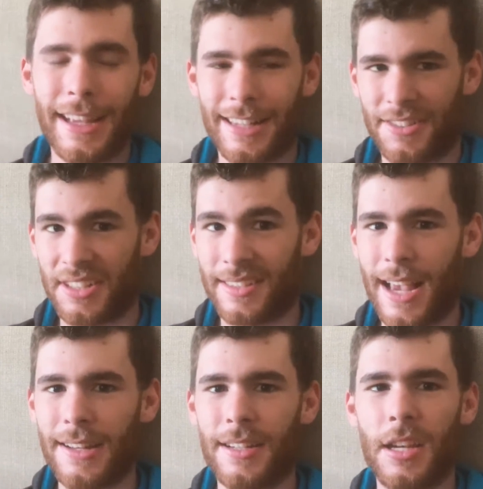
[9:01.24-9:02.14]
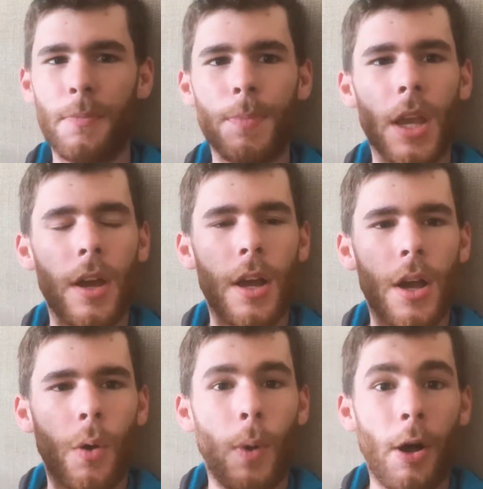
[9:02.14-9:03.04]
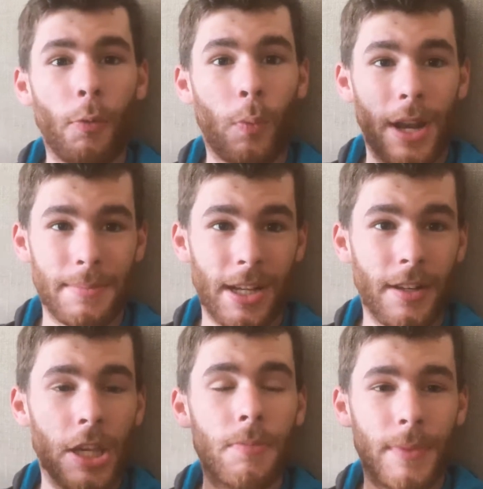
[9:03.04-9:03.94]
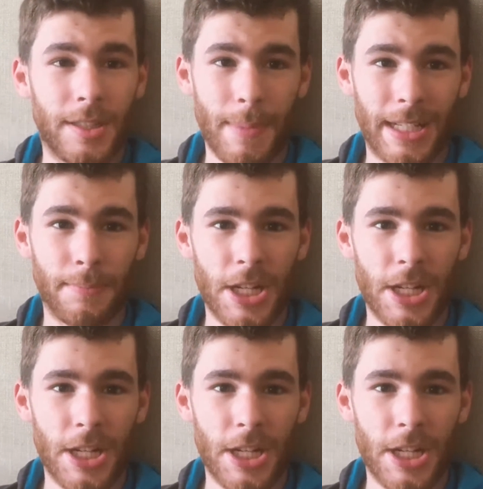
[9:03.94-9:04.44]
that sounds insane to you. Well, what I'm telling you is make as